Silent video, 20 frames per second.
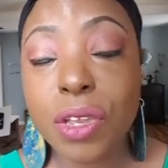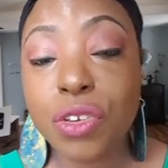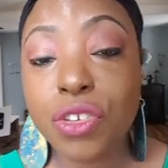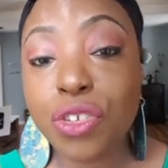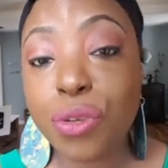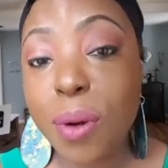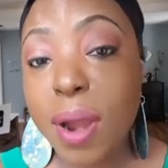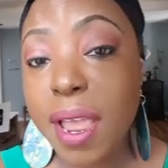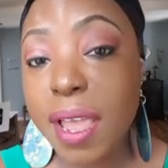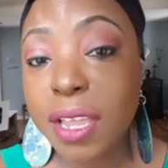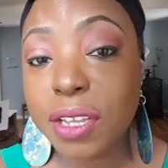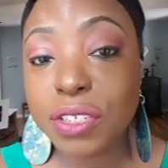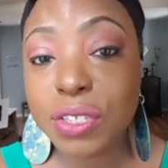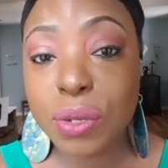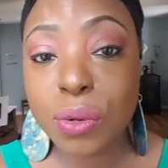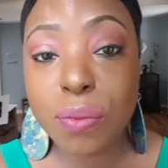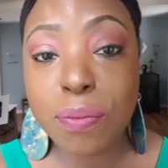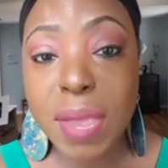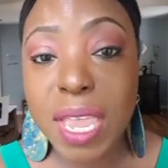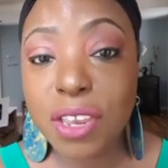trying
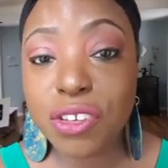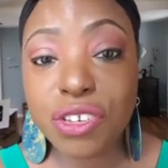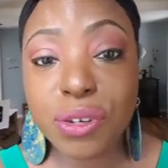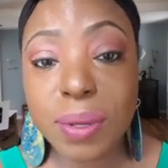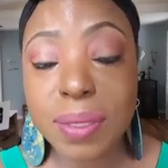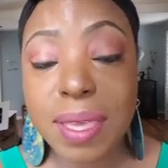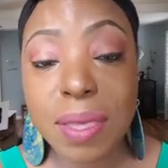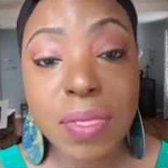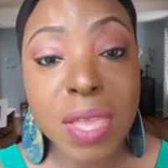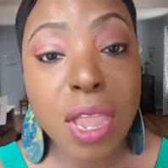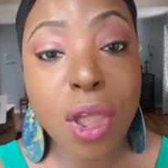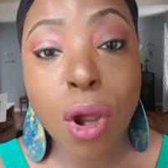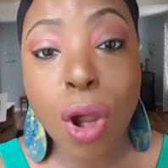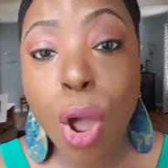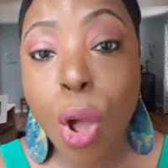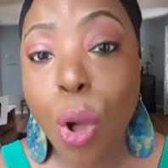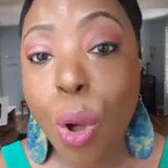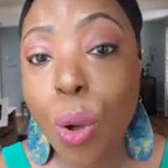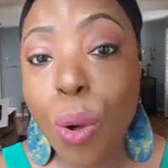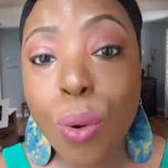to make sure that they are
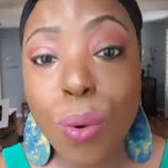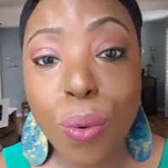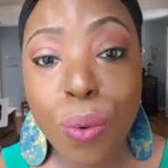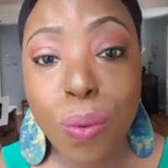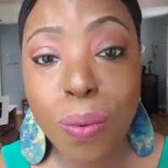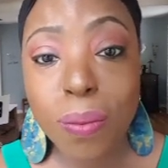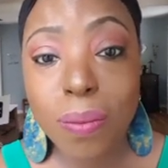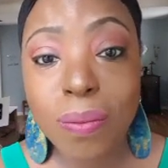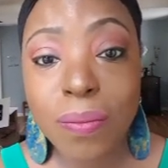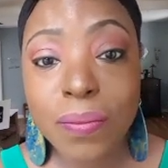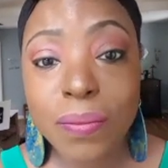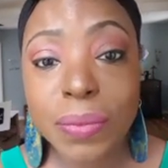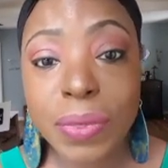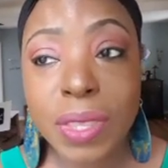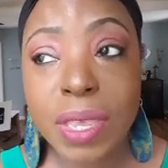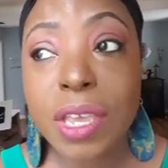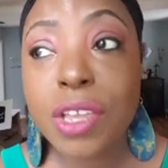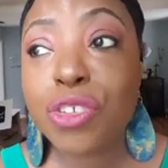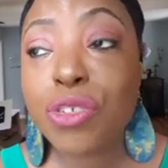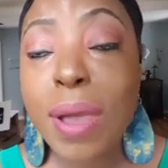whole,
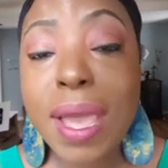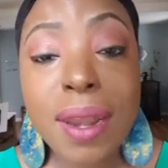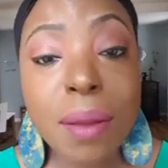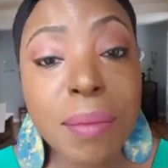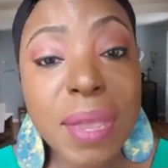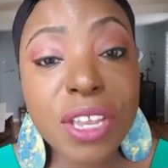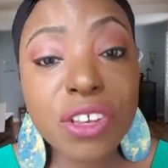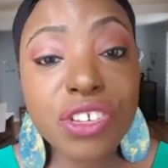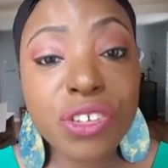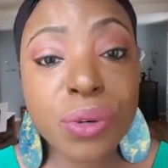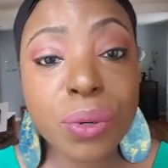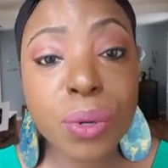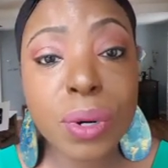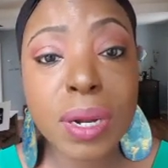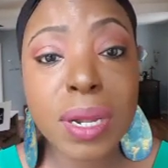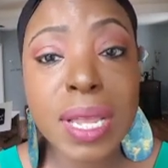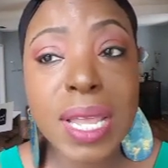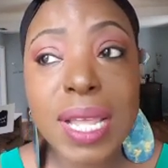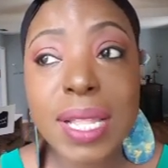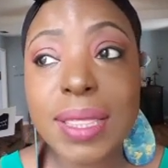trying to make
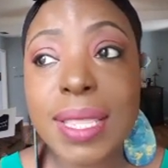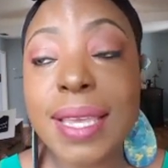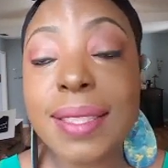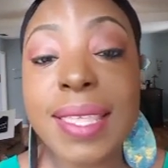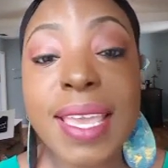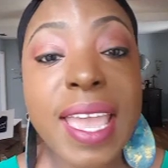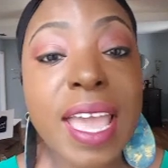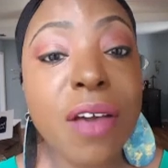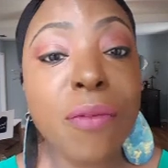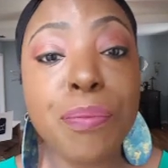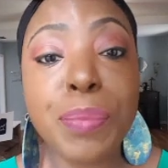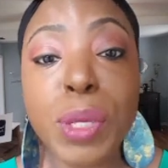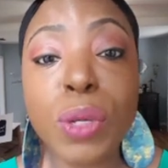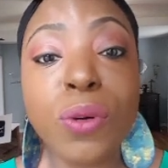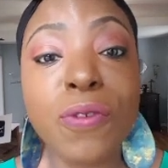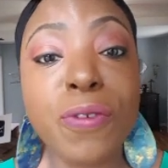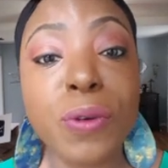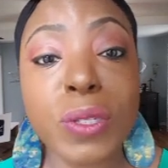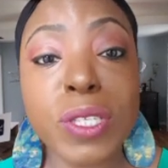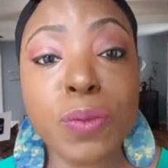sure that they have
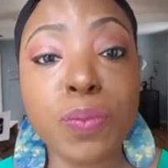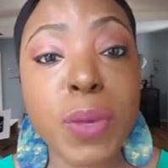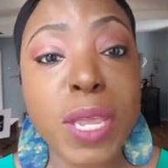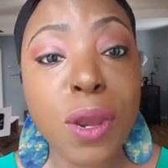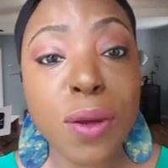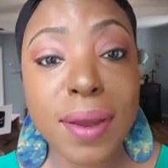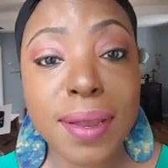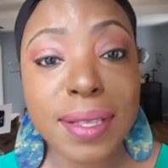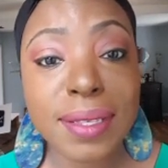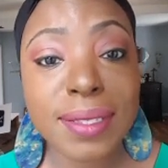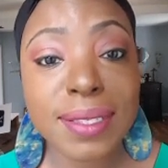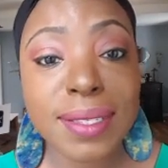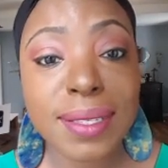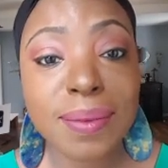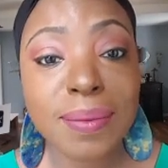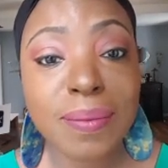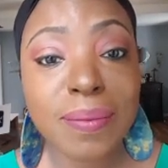beautiful spirits?